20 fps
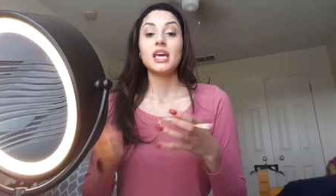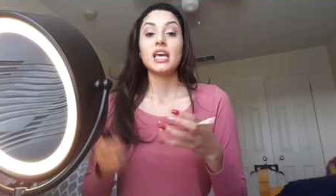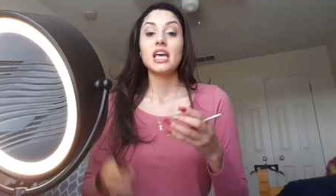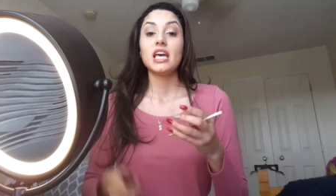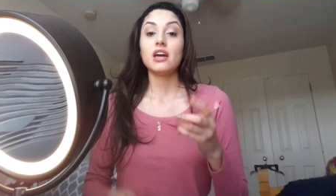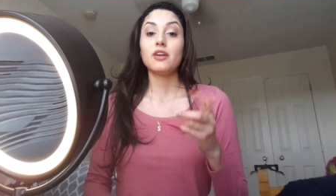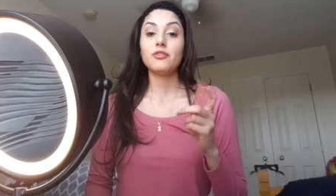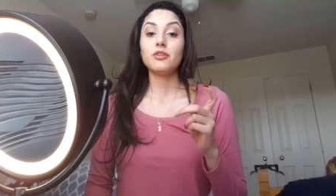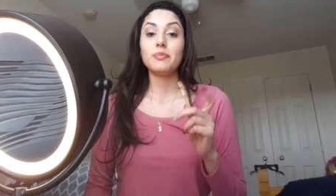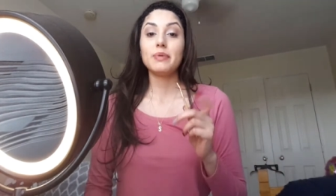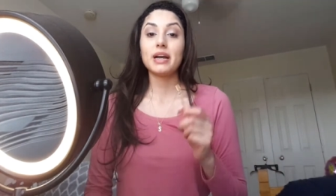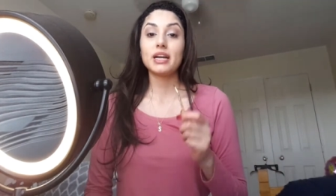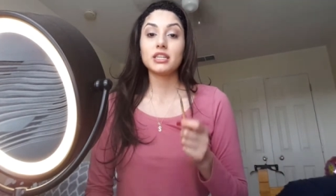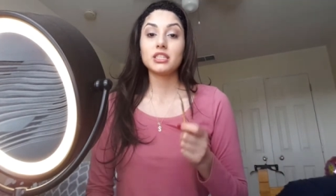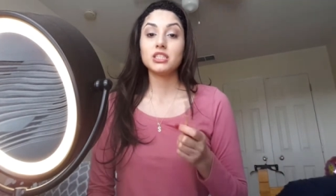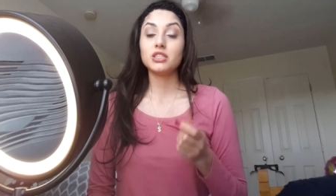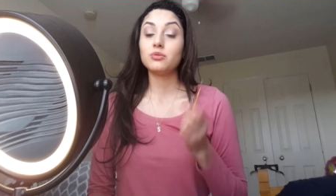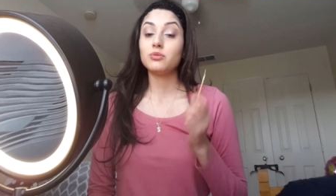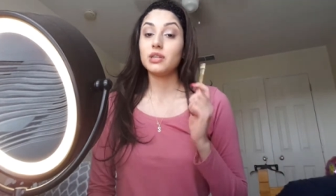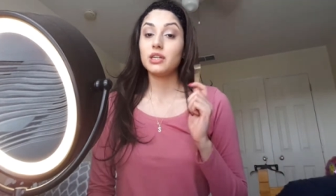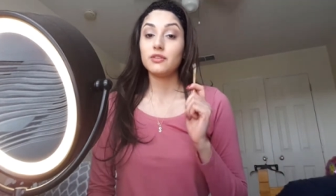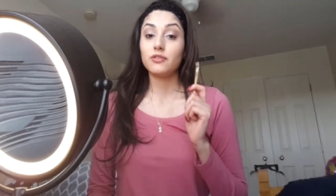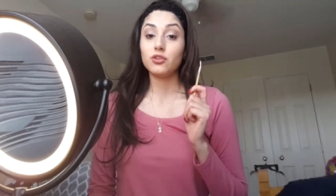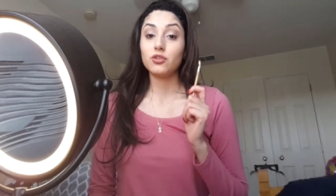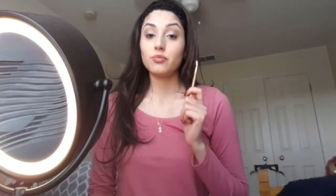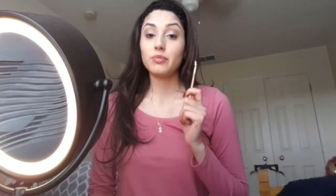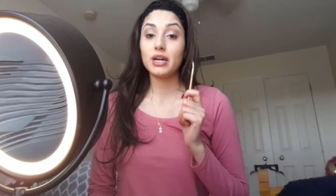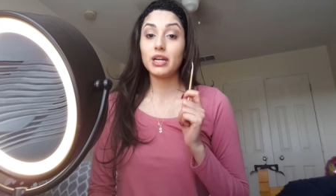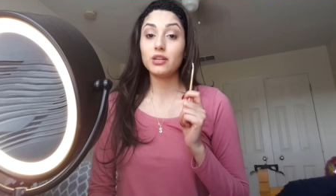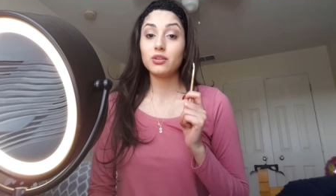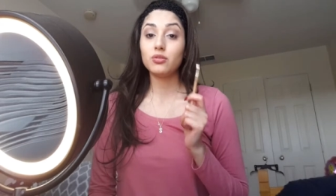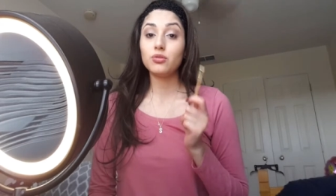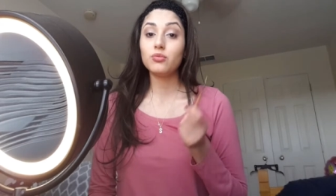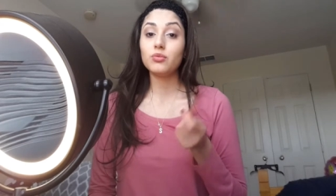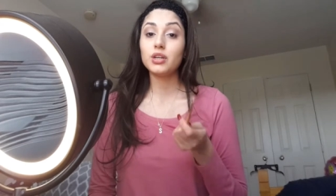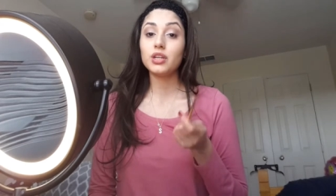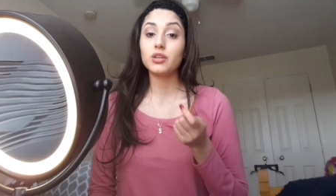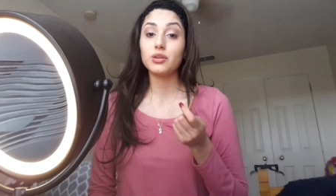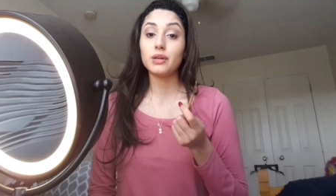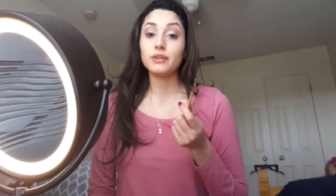Every packaging, whenever you buy a new one and you